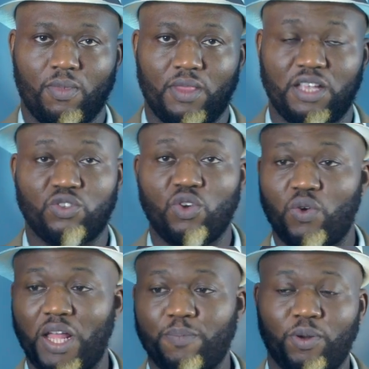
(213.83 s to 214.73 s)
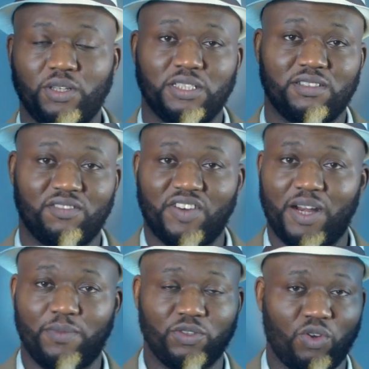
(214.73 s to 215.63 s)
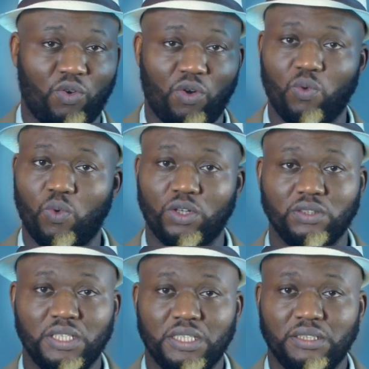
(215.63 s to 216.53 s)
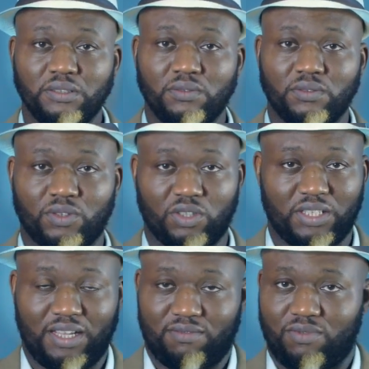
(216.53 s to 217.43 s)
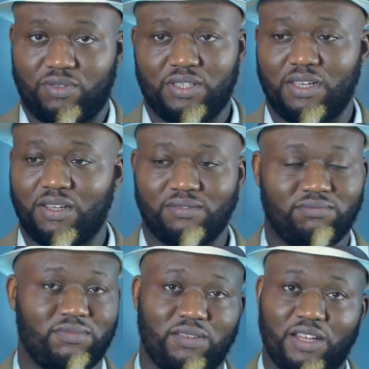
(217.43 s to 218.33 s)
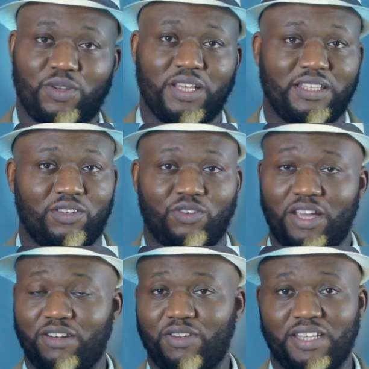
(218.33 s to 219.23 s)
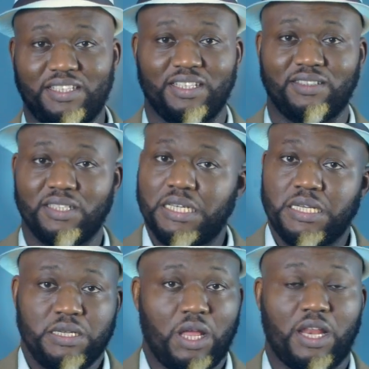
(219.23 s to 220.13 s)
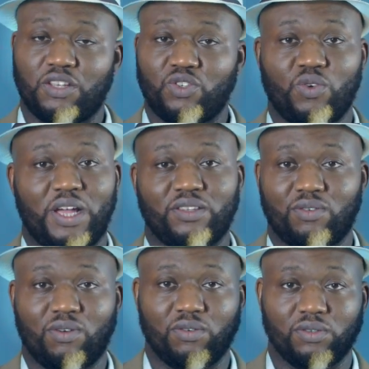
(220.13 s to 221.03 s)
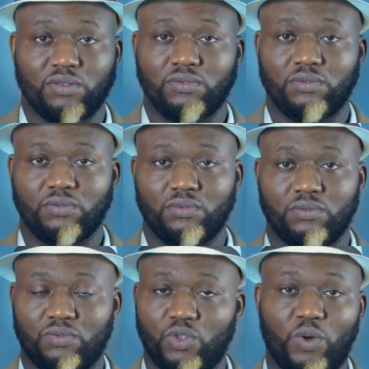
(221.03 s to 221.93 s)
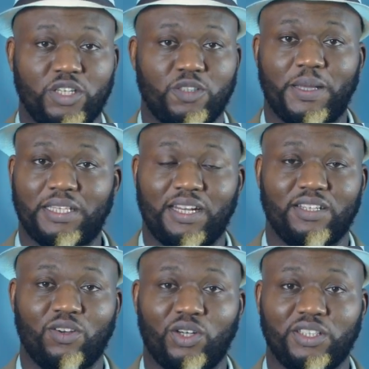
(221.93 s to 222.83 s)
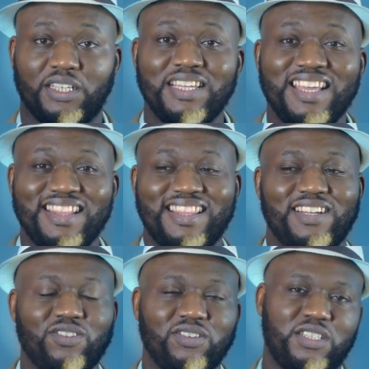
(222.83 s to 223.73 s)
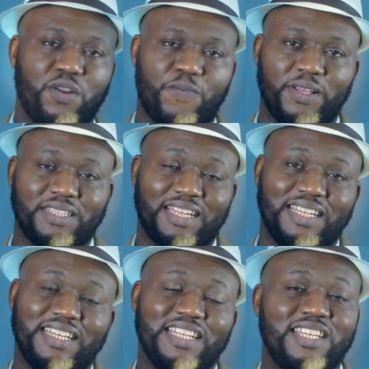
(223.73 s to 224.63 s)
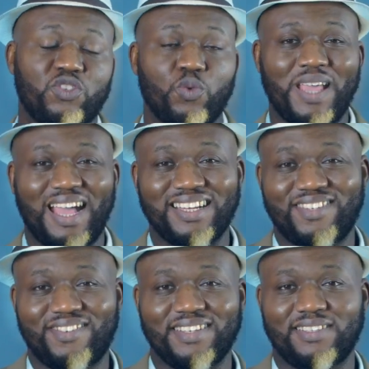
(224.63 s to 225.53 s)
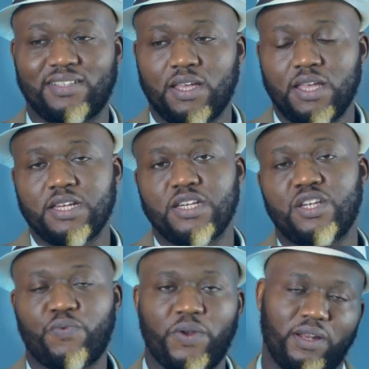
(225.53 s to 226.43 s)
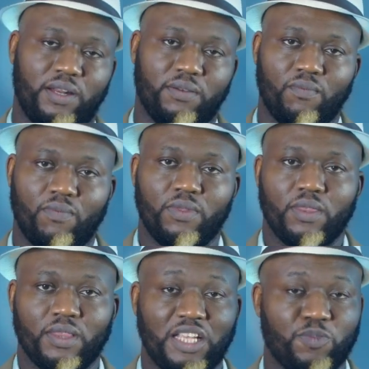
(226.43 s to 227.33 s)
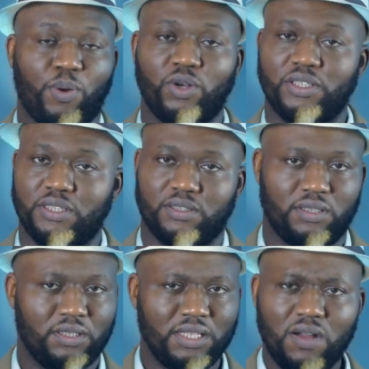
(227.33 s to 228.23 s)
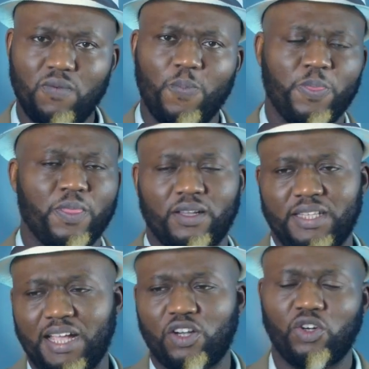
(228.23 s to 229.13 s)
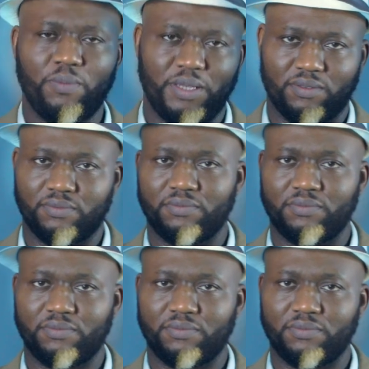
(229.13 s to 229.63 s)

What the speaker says: There's no right political environment or wrong one. Just like you say, educated or not educated, there's no right or wrong. No one is better than the other. They are just different and they need to be addressed differently. That's politics. Now, the economy.